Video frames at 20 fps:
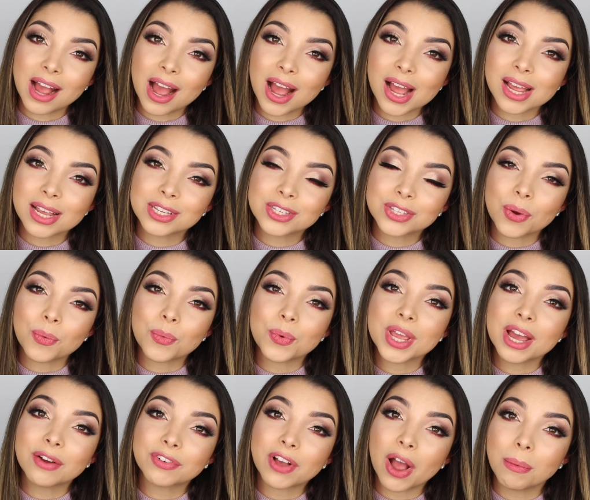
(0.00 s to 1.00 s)
guys, so we
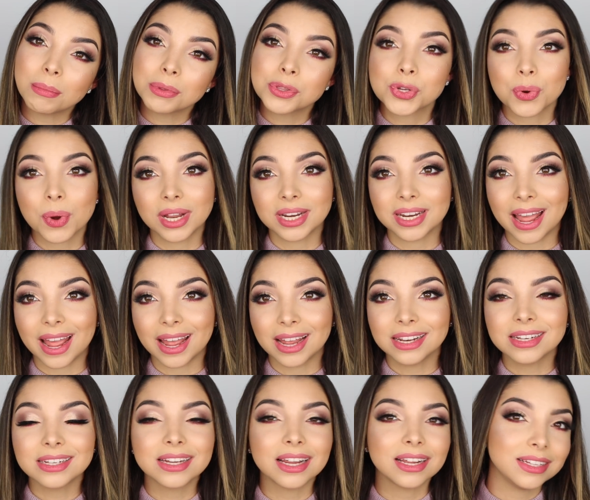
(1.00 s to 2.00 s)
have come to an
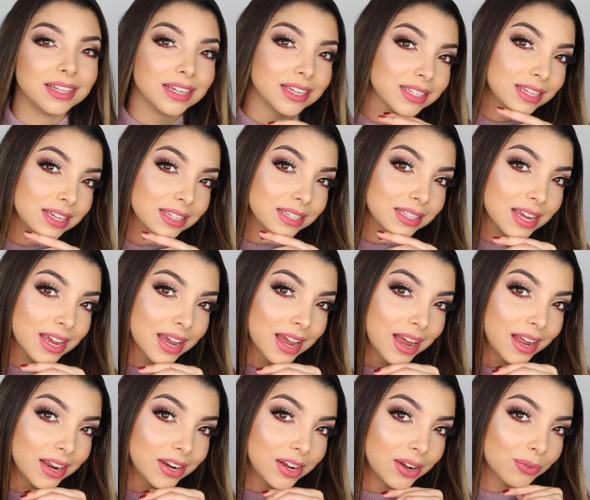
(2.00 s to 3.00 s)
end. This is the
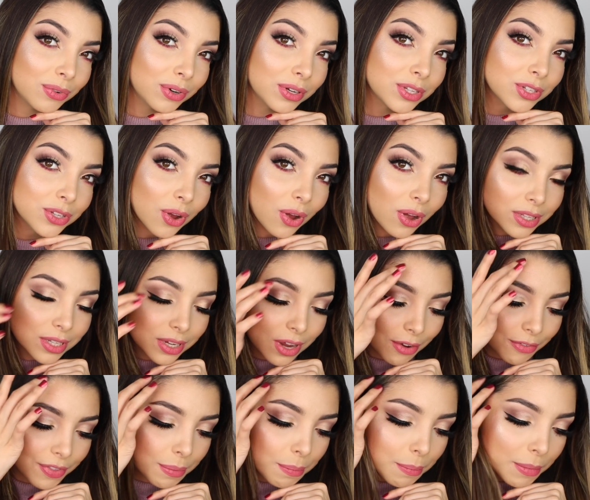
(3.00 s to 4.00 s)
end result
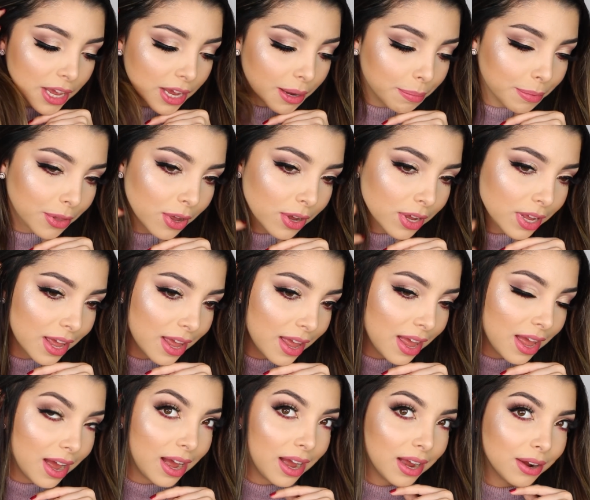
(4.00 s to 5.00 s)
of the makeup look.
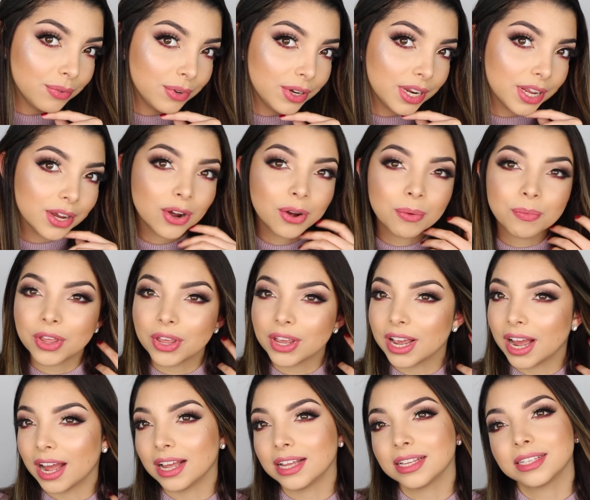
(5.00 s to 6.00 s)
I really hope that you
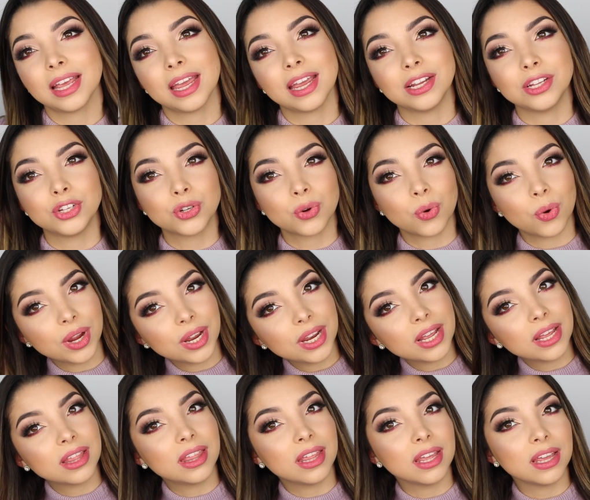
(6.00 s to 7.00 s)
guys
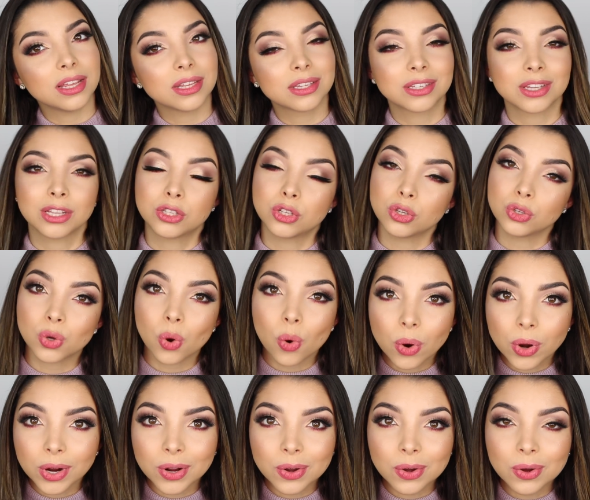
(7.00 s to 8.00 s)
enjoyed this
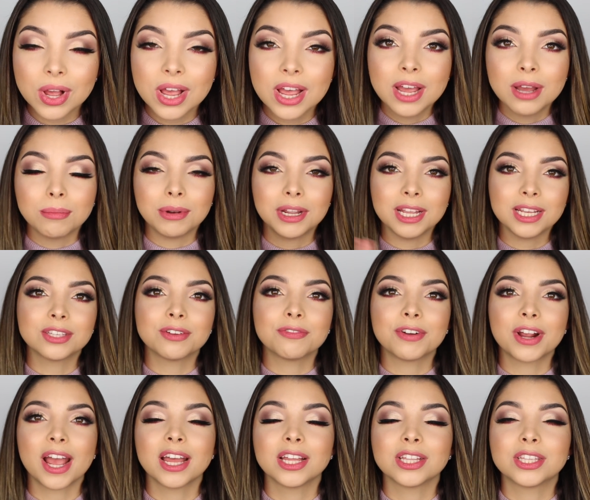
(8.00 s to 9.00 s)
tutorial. Please don't
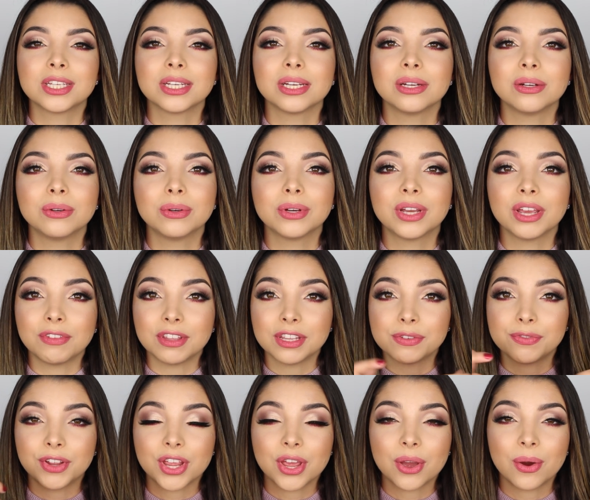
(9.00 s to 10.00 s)
forget to give this
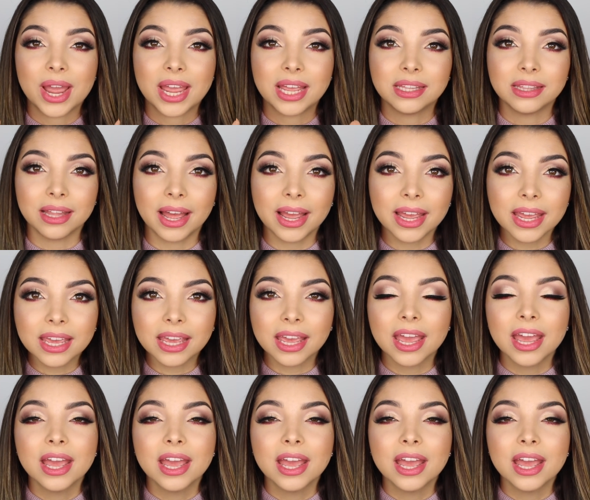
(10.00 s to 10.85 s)
video a like,